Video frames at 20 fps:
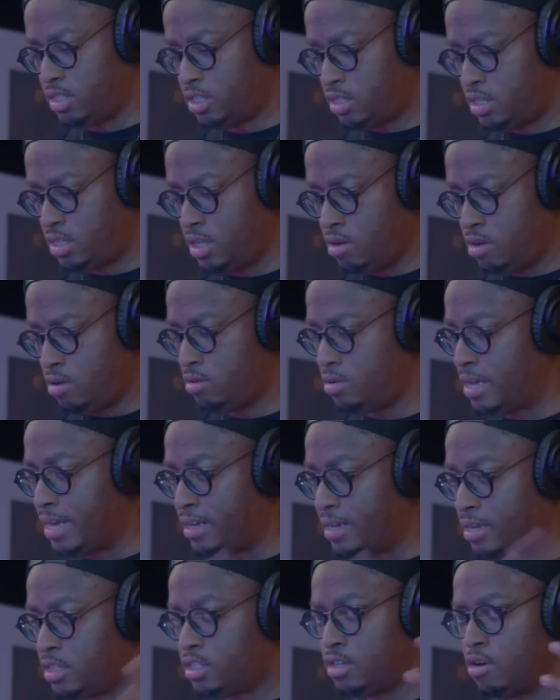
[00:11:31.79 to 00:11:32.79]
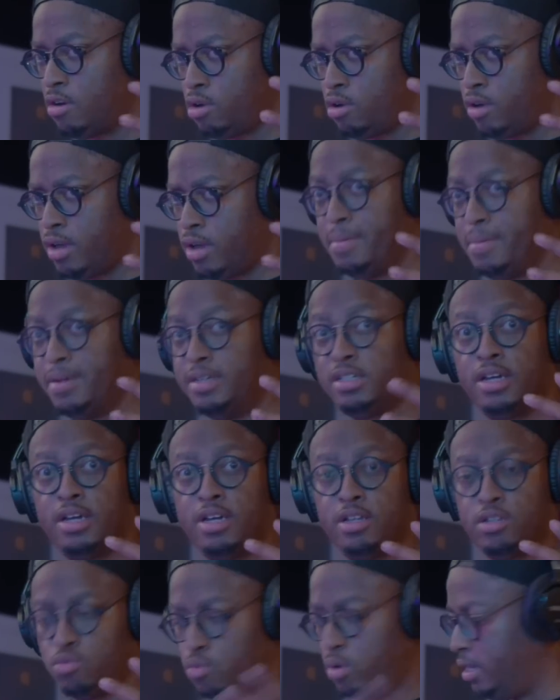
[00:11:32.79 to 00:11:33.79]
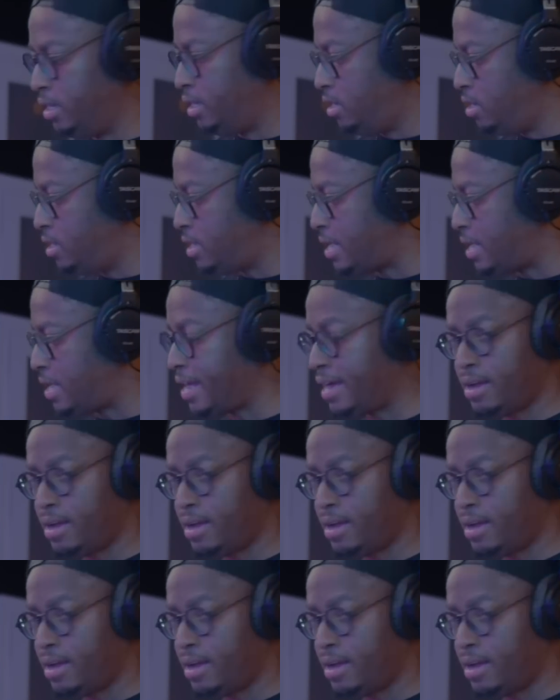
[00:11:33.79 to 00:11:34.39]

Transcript: It's just still, the stereo imaging is really good.